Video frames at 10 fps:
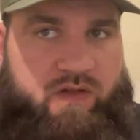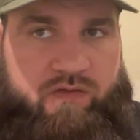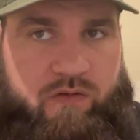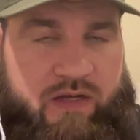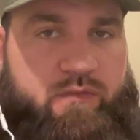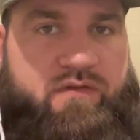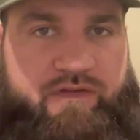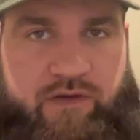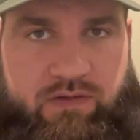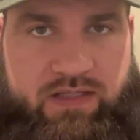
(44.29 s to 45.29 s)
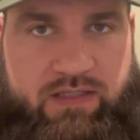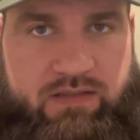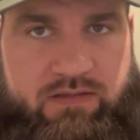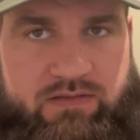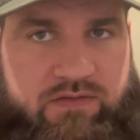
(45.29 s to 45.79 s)
So, have you ever felt
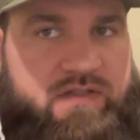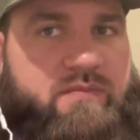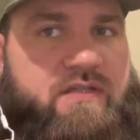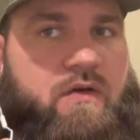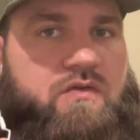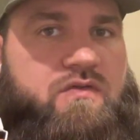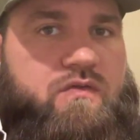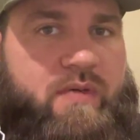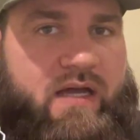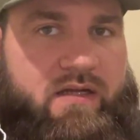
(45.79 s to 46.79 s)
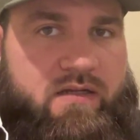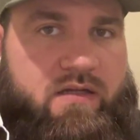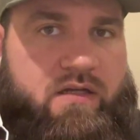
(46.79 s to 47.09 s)
like there's something holding you back?